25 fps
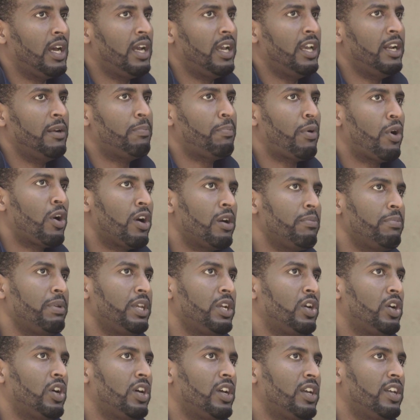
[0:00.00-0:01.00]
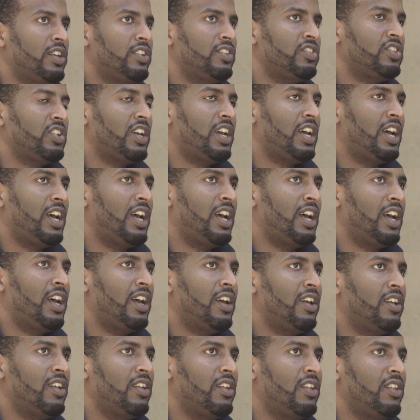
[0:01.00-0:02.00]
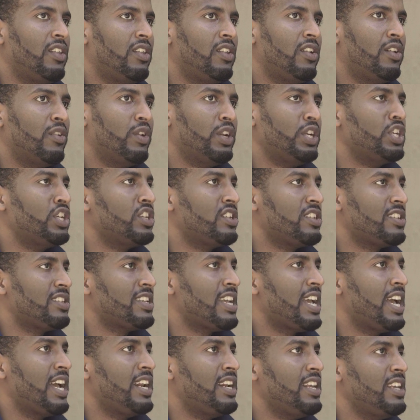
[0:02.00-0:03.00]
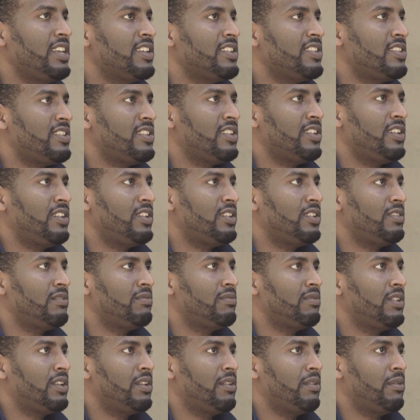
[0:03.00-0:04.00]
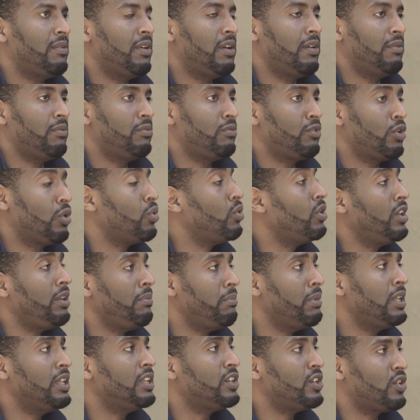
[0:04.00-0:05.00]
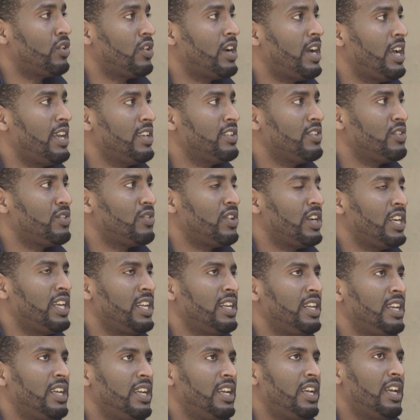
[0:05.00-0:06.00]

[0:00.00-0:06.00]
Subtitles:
in part because Eritrean society is still totally militarized, right?